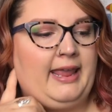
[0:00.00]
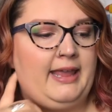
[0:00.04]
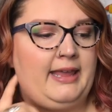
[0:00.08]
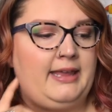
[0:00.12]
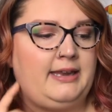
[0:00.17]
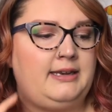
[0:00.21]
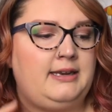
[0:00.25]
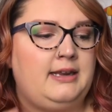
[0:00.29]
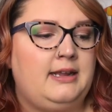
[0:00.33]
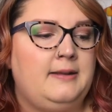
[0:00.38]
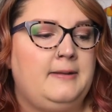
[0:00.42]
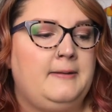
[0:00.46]

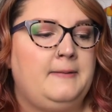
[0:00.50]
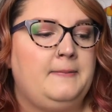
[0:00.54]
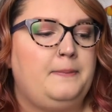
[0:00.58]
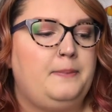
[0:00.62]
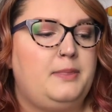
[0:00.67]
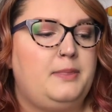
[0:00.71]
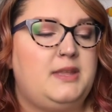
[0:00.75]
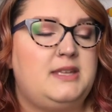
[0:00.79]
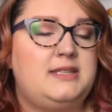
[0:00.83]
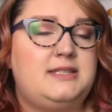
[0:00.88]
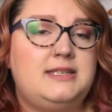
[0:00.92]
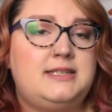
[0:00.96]
and
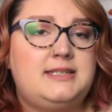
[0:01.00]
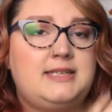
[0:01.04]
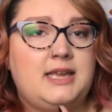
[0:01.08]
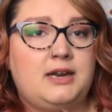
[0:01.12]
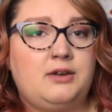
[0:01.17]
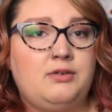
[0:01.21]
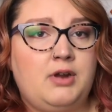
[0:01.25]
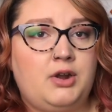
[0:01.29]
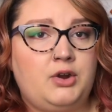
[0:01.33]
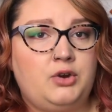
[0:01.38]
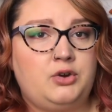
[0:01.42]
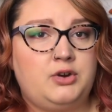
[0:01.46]
this is set
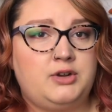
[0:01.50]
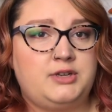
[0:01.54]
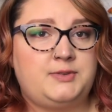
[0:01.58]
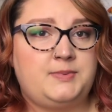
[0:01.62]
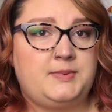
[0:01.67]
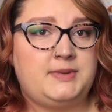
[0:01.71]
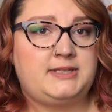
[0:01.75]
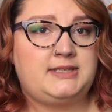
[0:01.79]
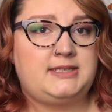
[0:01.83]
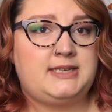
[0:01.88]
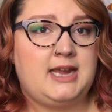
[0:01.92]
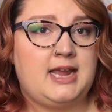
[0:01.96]
around
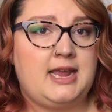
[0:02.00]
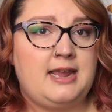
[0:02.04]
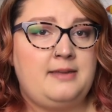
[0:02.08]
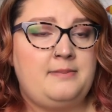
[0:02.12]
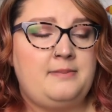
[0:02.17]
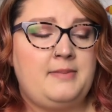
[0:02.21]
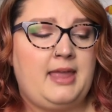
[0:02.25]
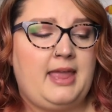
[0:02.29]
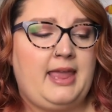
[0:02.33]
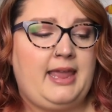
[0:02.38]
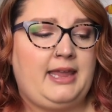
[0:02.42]
Christmas time.